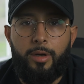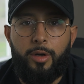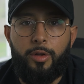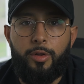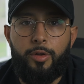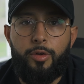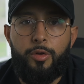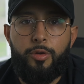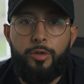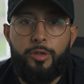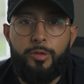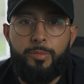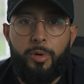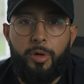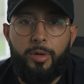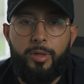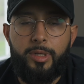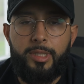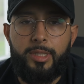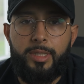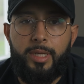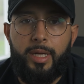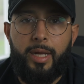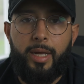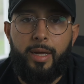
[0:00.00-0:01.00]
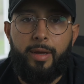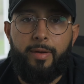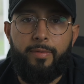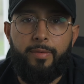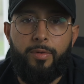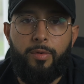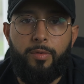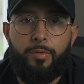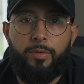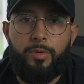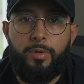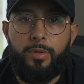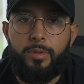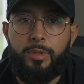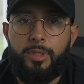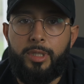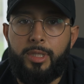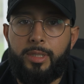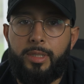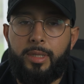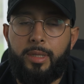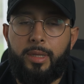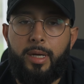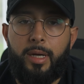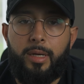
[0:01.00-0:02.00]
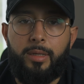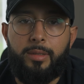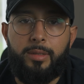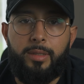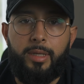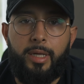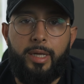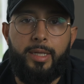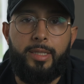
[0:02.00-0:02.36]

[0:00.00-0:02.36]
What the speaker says: Another huge bonus is they have over 60,000